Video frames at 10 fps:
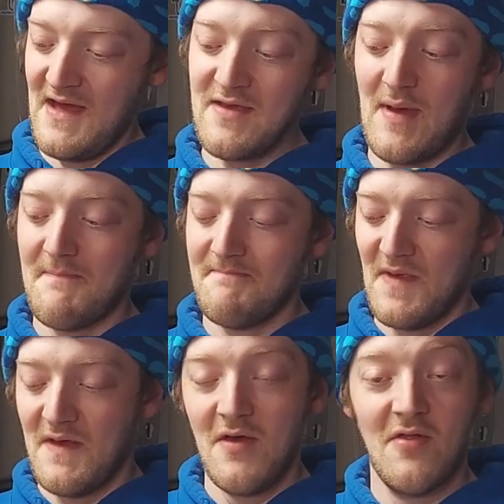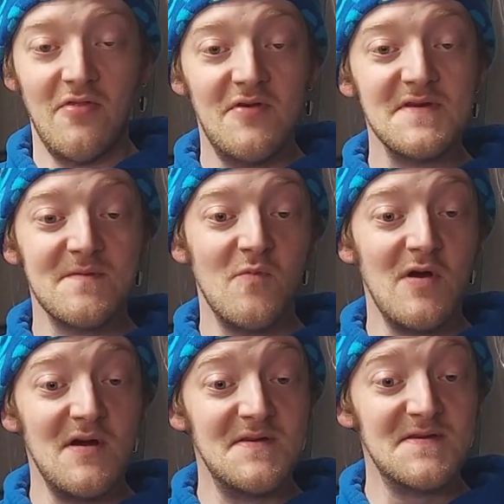Anyway, this
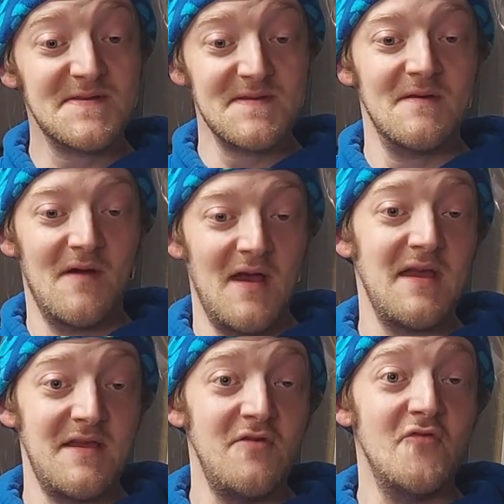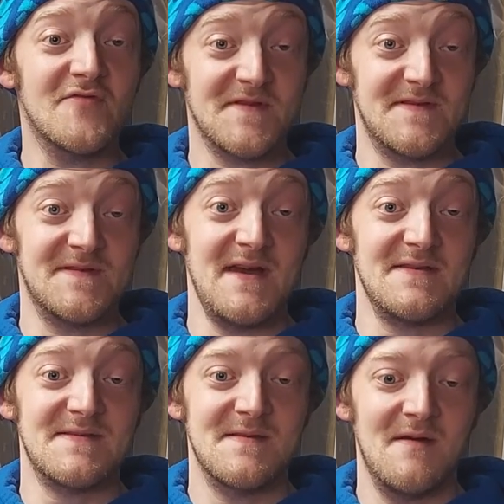was a huge
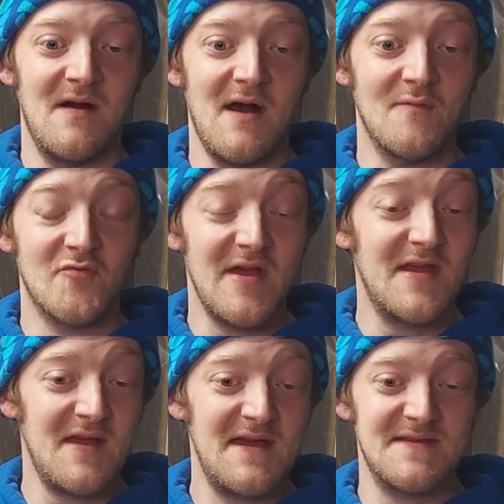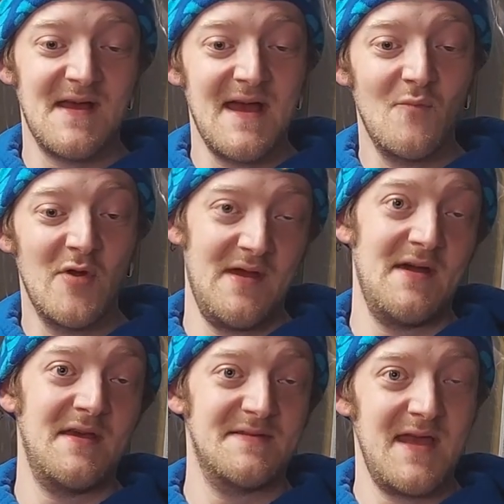success. Granted, as time went
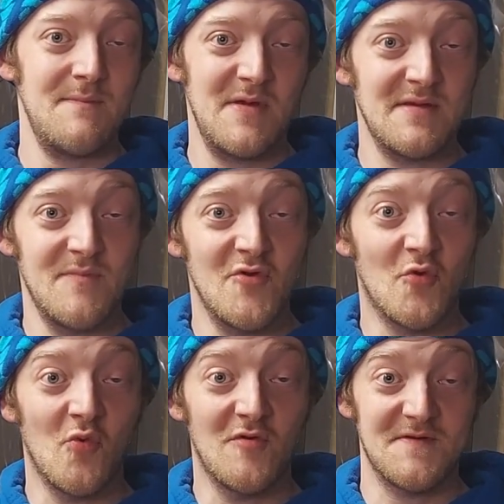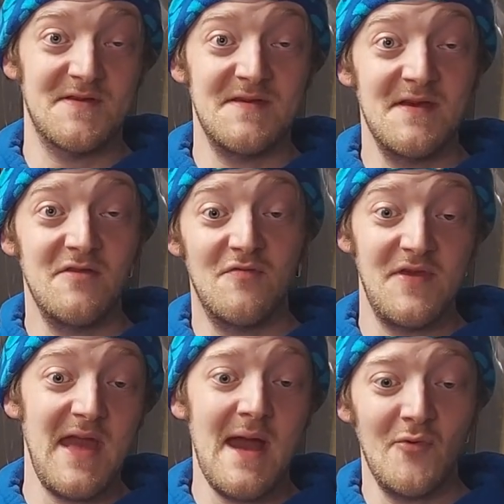on, as the 8-bit computer wars continued,
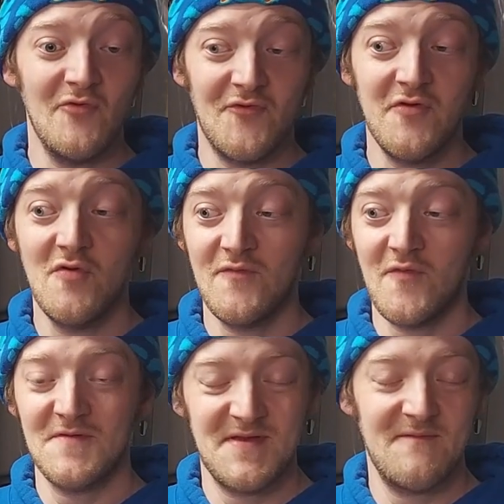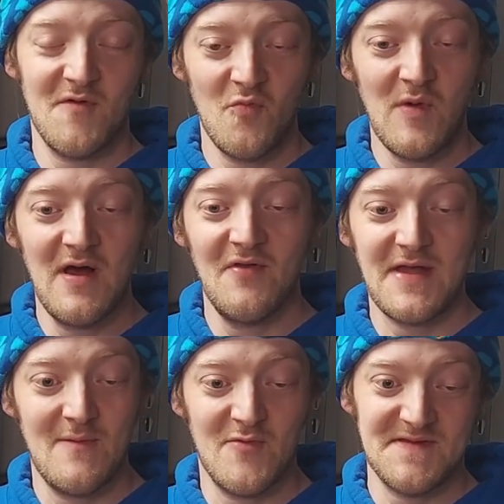the Apple II, of course, did very well. The
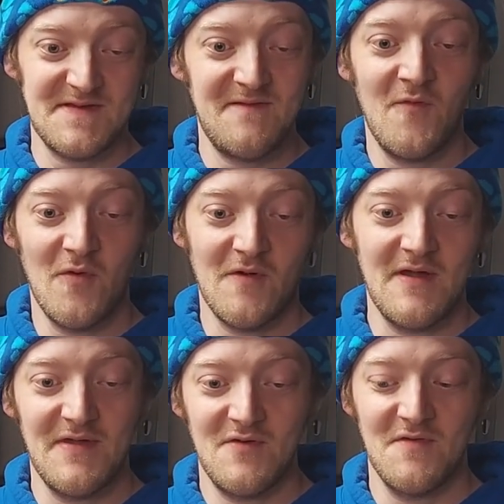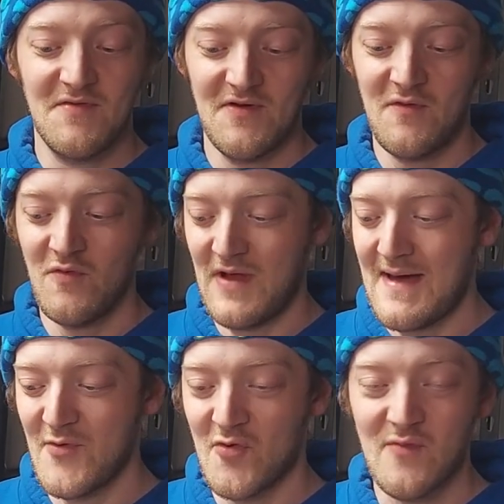Commodore 64 and the whole
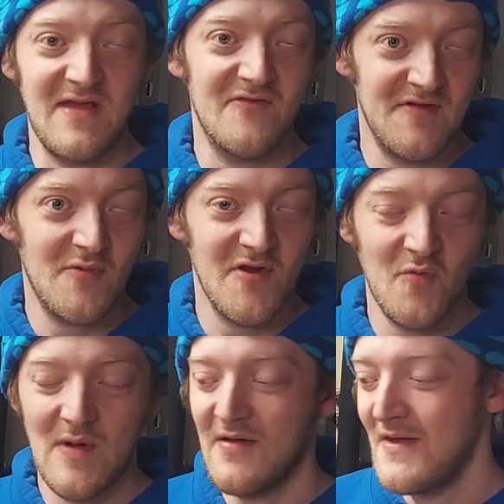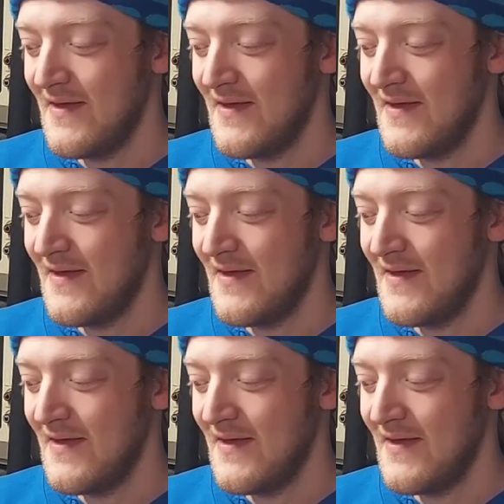Commodore range did pretty well.